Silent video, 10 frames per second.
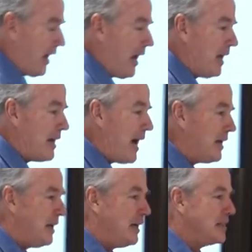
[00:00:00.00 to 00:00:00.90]
And
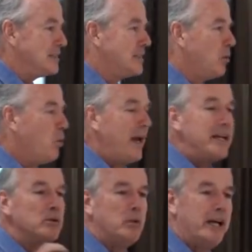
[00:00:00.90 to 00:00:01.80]
that is the
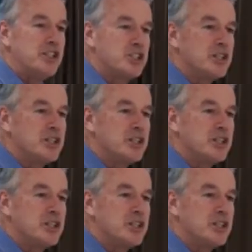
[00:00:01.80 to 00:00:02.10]
way in which